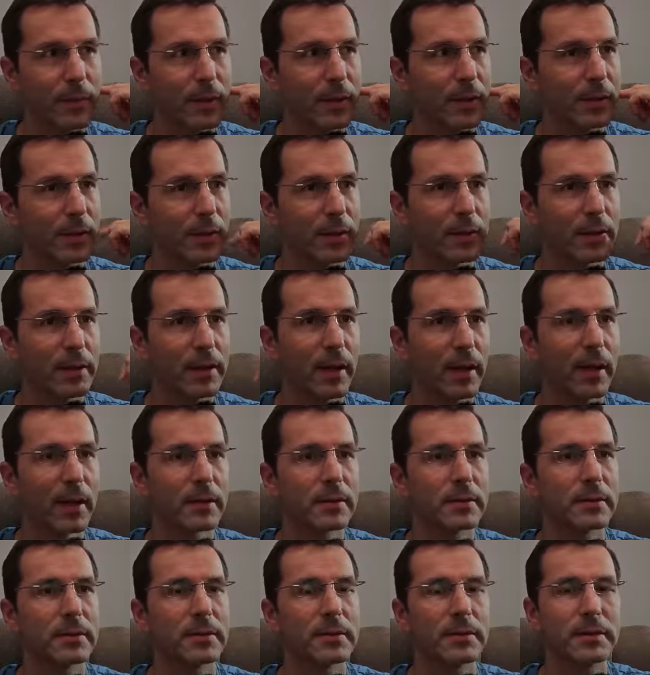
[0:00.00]

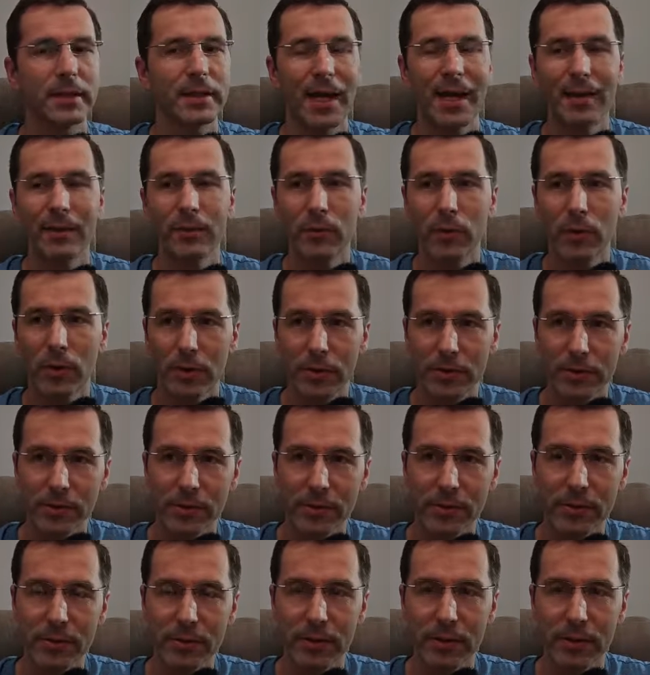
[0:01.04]
that 10 watts